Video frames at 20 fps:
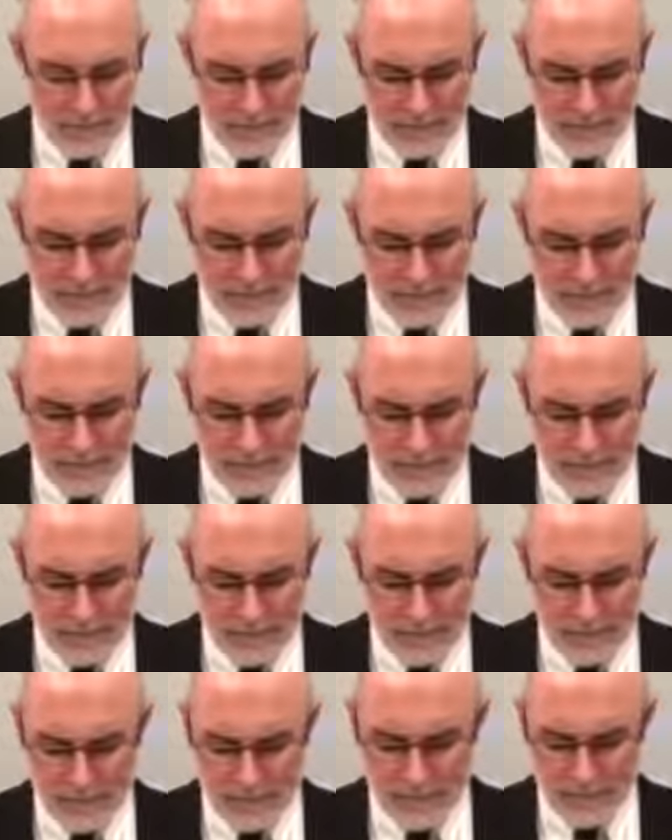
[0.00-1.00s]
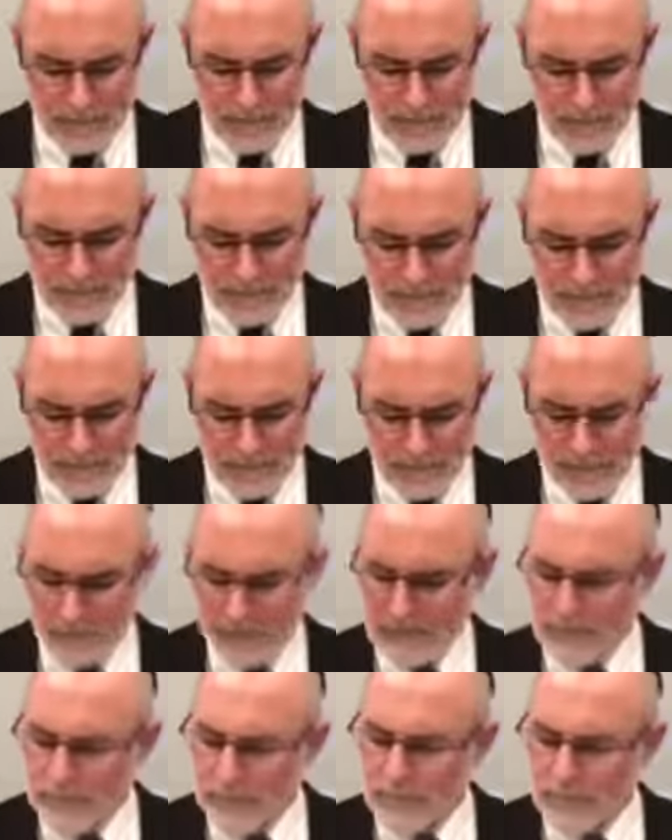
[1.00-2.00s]

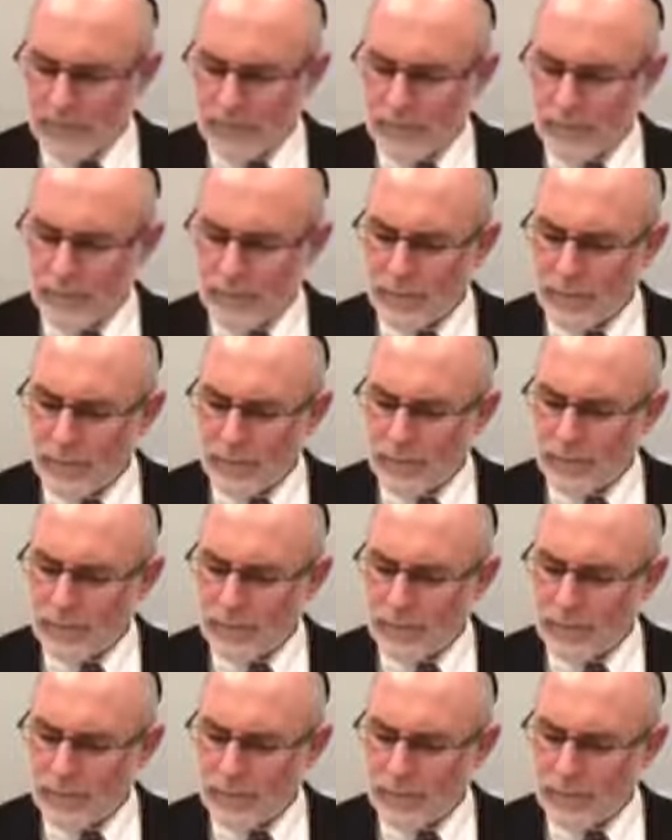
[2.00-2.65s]
(no one is talking)